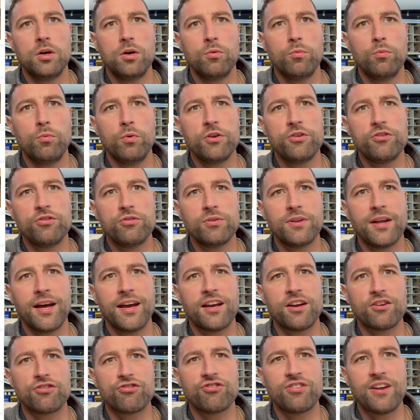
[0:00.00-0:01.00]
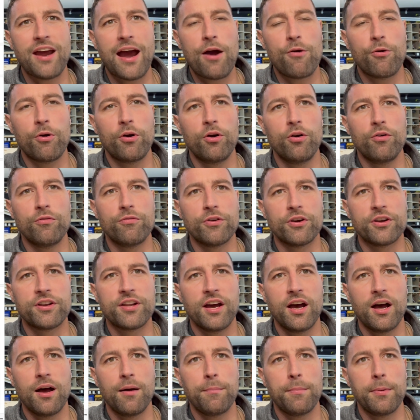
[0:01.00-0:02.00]
Would you like a shower over
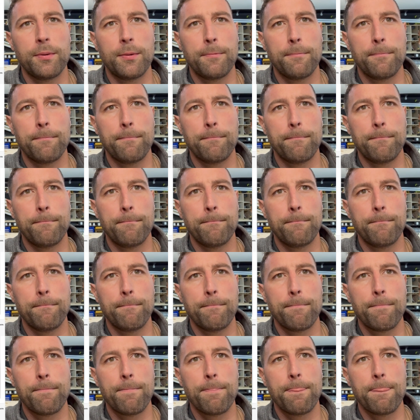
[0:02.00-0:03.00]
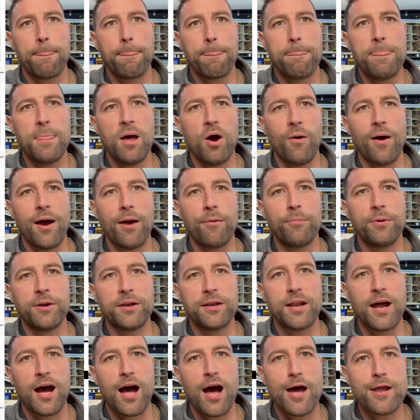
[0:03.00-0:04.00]
tub? No, I
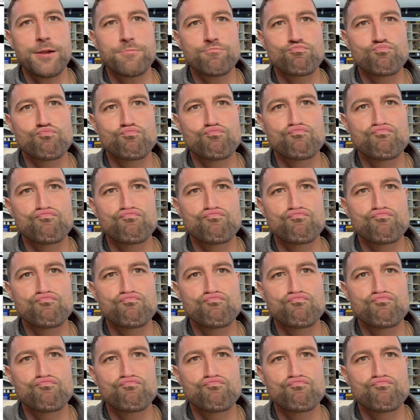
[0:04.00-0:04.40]
would not.